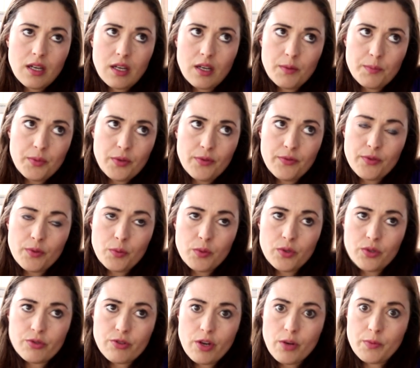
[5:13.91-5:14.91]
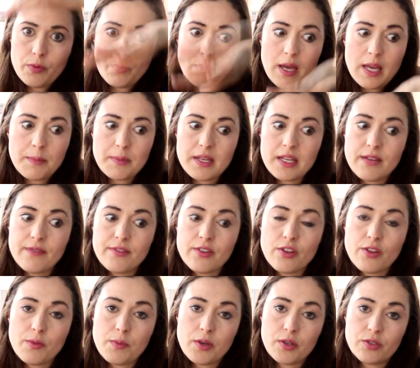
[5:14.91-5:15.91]
above the wardrobe, or maybe even
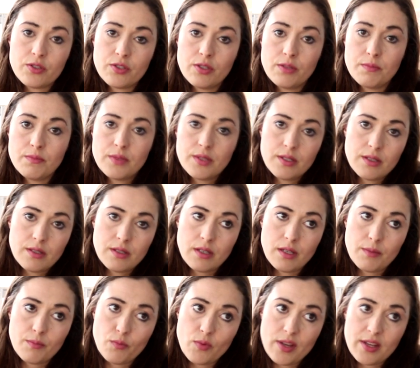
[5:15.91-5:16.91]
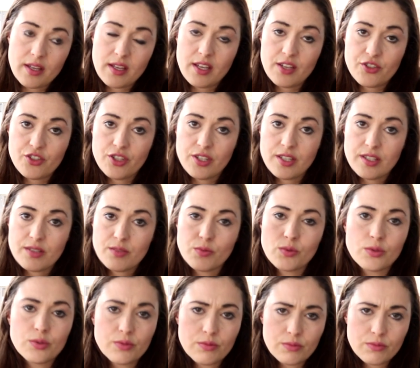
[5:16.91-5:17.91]
at the bottom where the kitchen is.
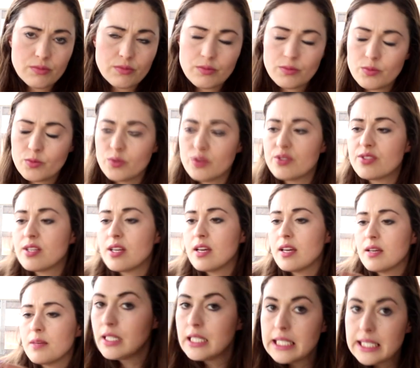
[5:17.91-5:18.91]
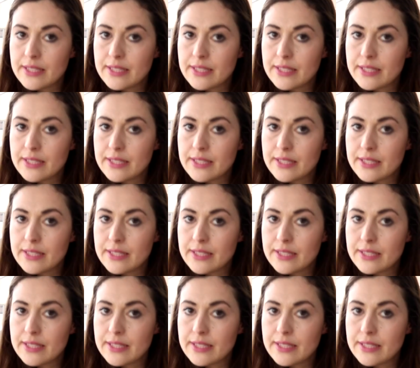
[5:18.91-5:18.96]
We'll see.